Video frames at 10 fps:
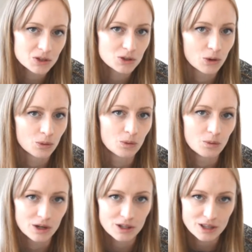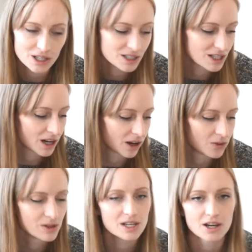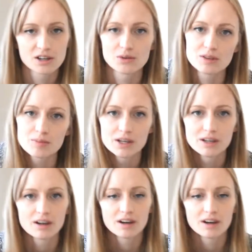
So one of the things that I always carry with me